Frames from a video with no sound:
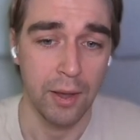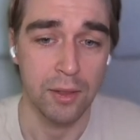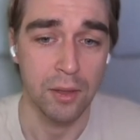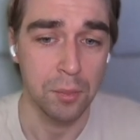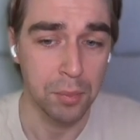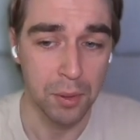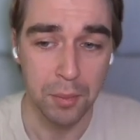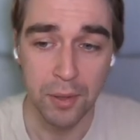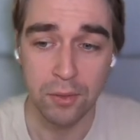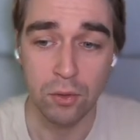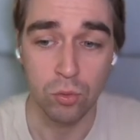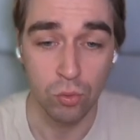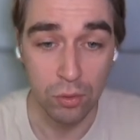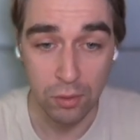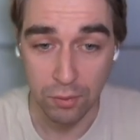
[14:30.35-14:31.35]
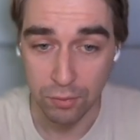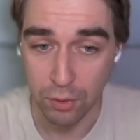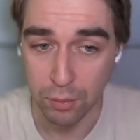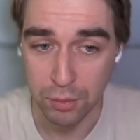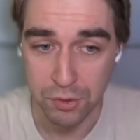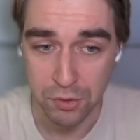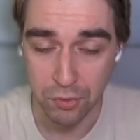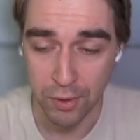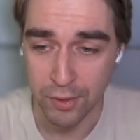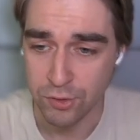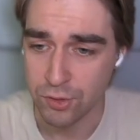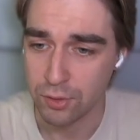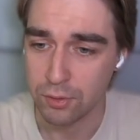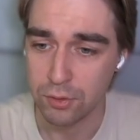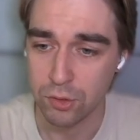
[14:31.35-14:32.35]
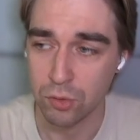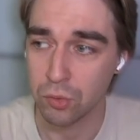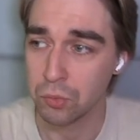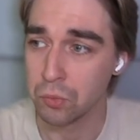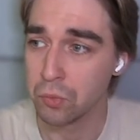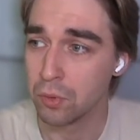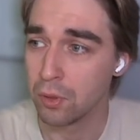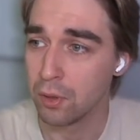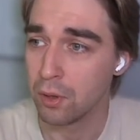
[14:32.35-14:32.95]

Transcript: and implement it really from the scratch. So,